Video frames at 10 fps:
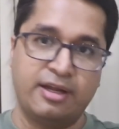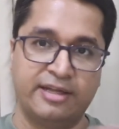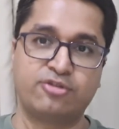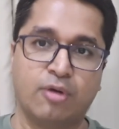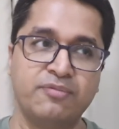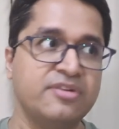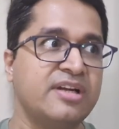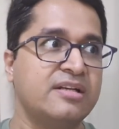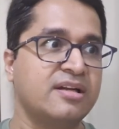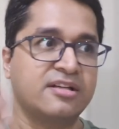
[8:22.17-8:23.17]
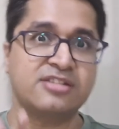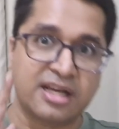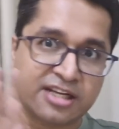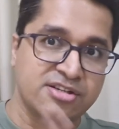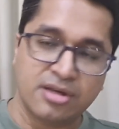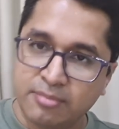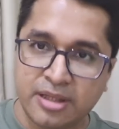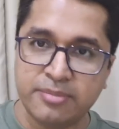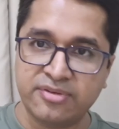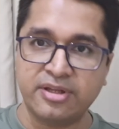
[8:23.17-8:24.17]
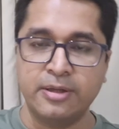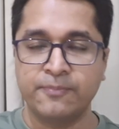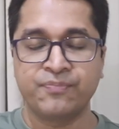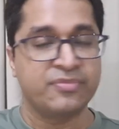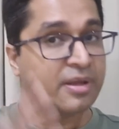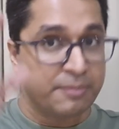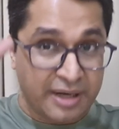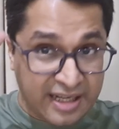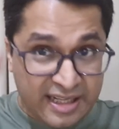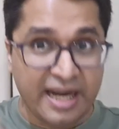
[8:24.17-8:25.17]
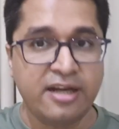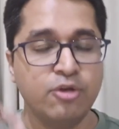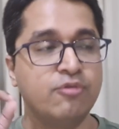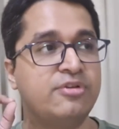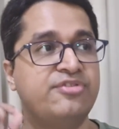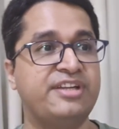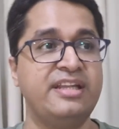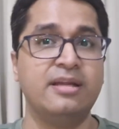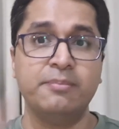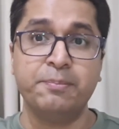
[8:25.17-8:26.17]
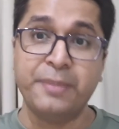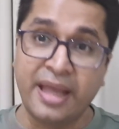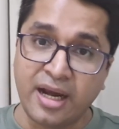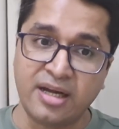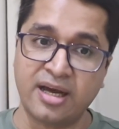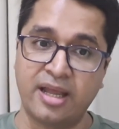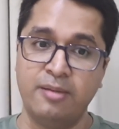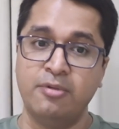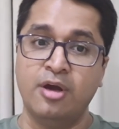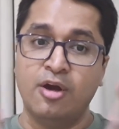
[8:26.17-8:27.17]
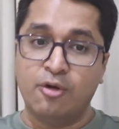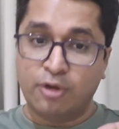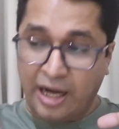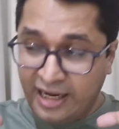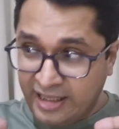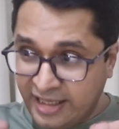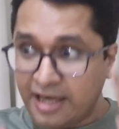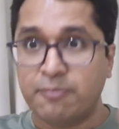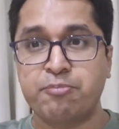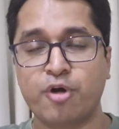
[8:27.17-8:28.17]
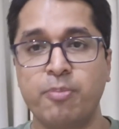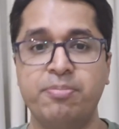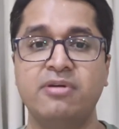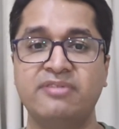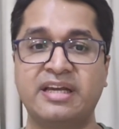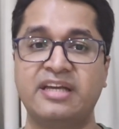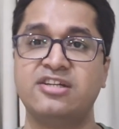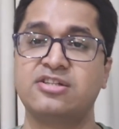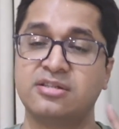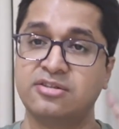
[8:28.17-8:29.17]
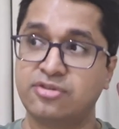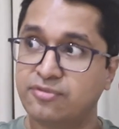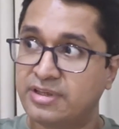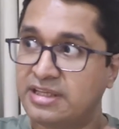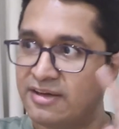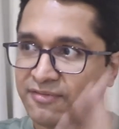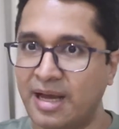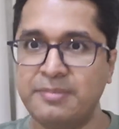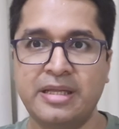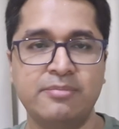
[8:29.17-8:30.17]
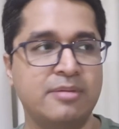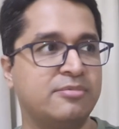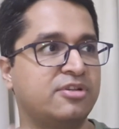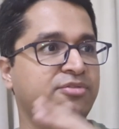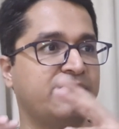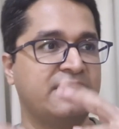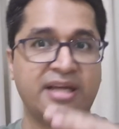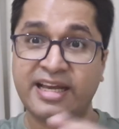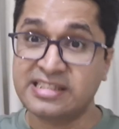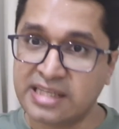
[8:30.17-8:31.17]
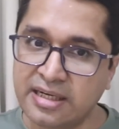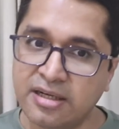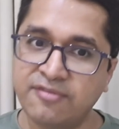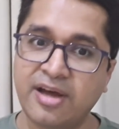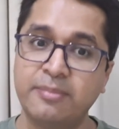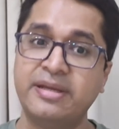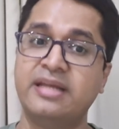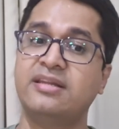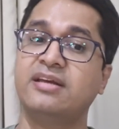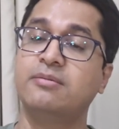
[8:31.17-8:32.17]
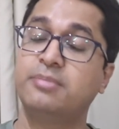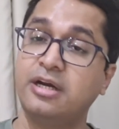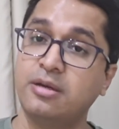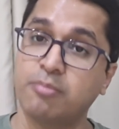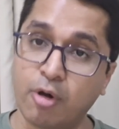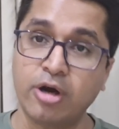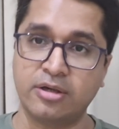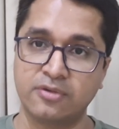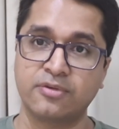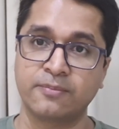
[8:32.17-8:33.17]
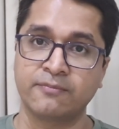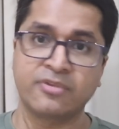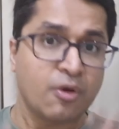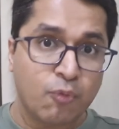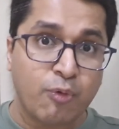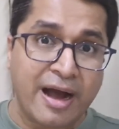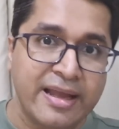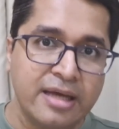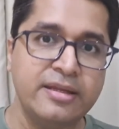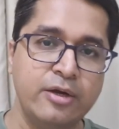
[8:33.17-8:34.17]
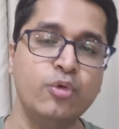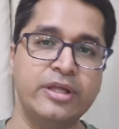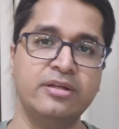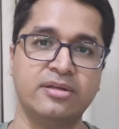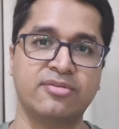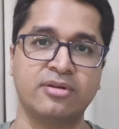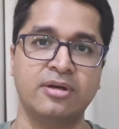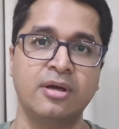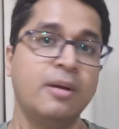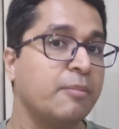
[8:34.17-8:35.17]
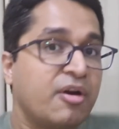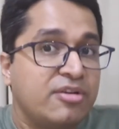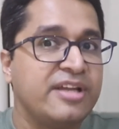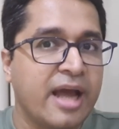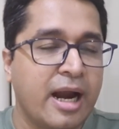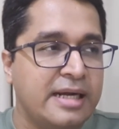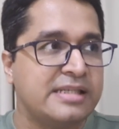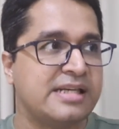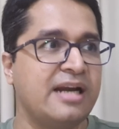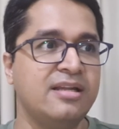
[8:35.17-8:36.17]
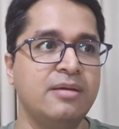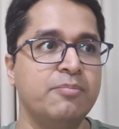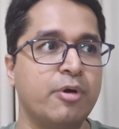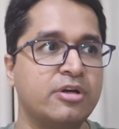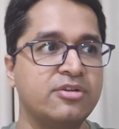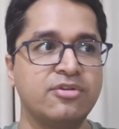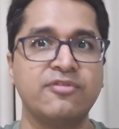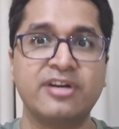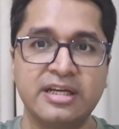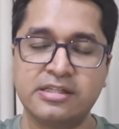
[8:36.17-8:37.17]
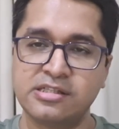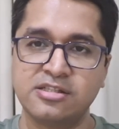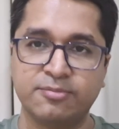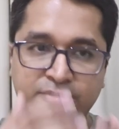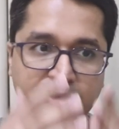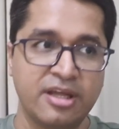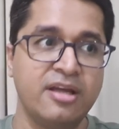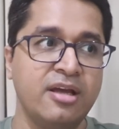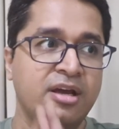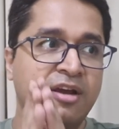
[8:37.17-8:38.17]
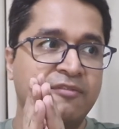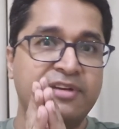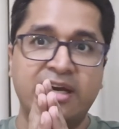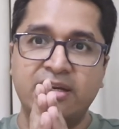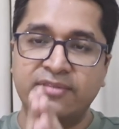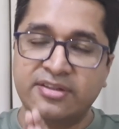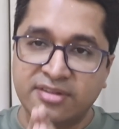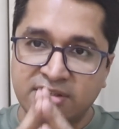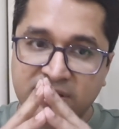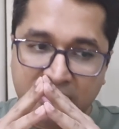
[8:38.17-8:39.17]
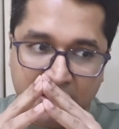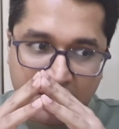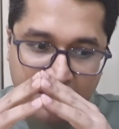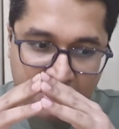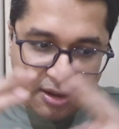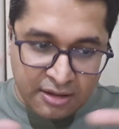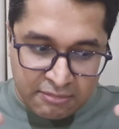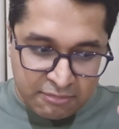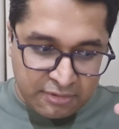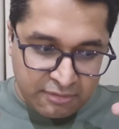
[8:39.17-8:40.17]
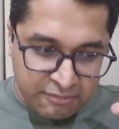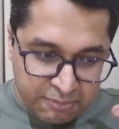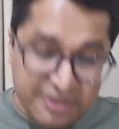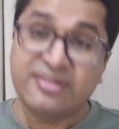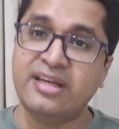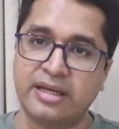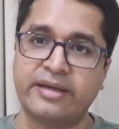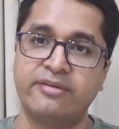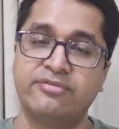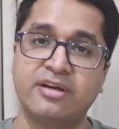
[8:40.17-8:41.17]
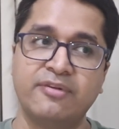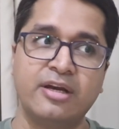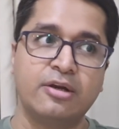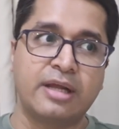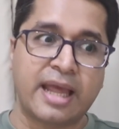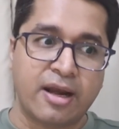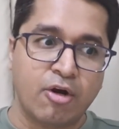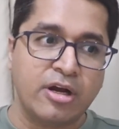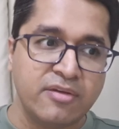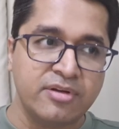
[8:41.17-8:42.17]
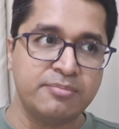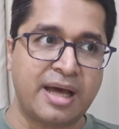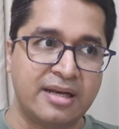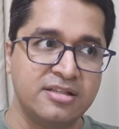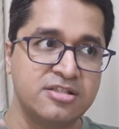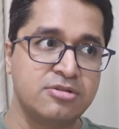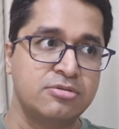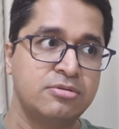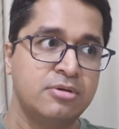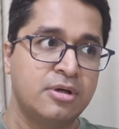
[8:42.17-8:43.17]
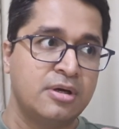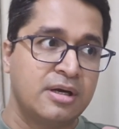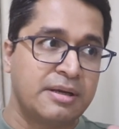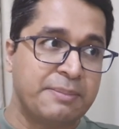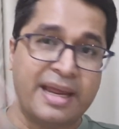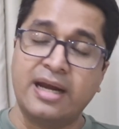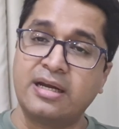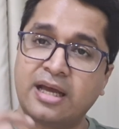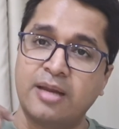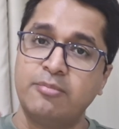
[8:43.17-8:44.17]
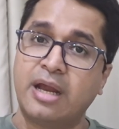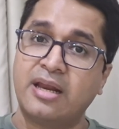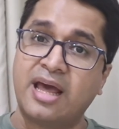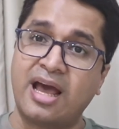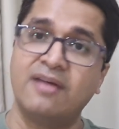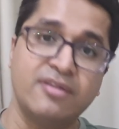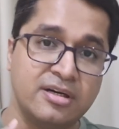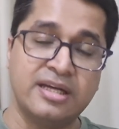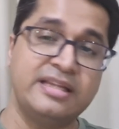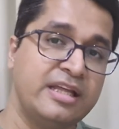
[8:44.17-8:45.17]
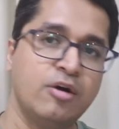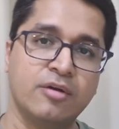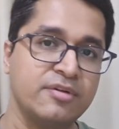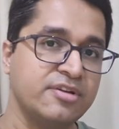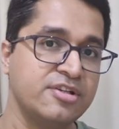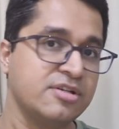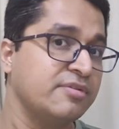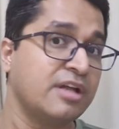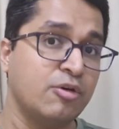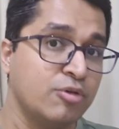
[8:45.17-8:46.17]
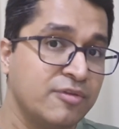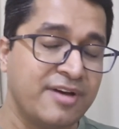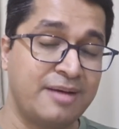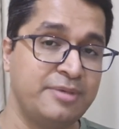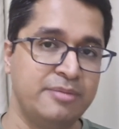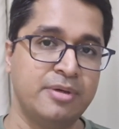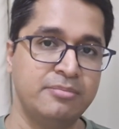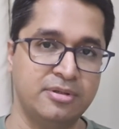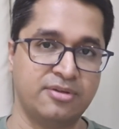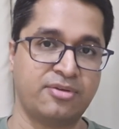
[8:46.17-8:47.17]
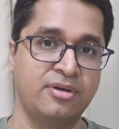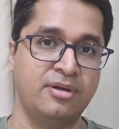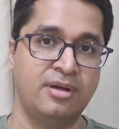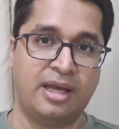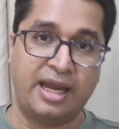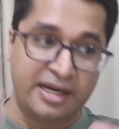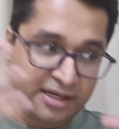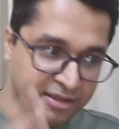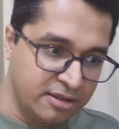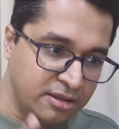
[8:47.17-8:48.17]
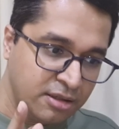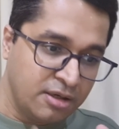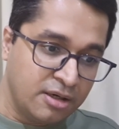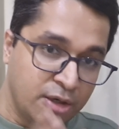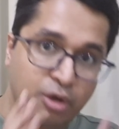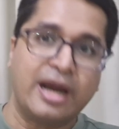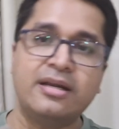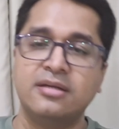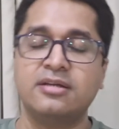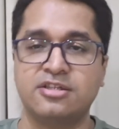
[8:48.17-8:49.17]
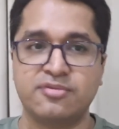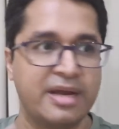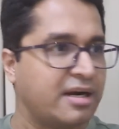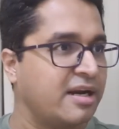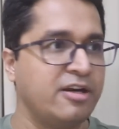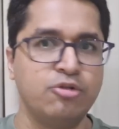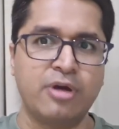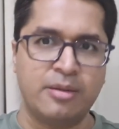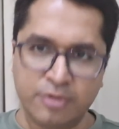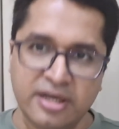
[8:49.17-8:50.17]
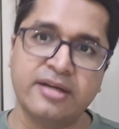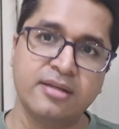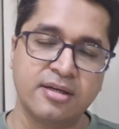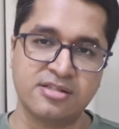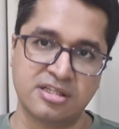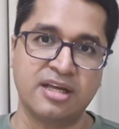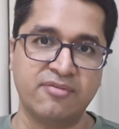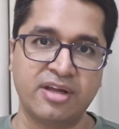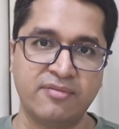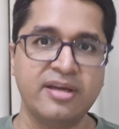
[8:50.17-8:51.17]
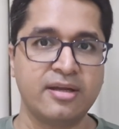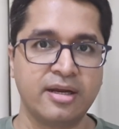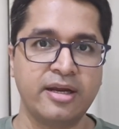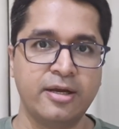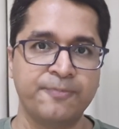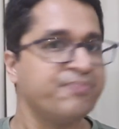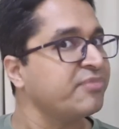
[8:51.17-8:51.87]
It's obvious that the rich are extremely busy, but yet you will see them make time and take proper vacations with their family members, with the extended family, and they'll build bonds. Why are they doing this? Because they understand the importance of relationships. Today, we are living such busy lives that we cannot even manage to make time and have a healthy conversation with our own family members. And here, look at the rich. We are trying to emulate the rich in every way, right?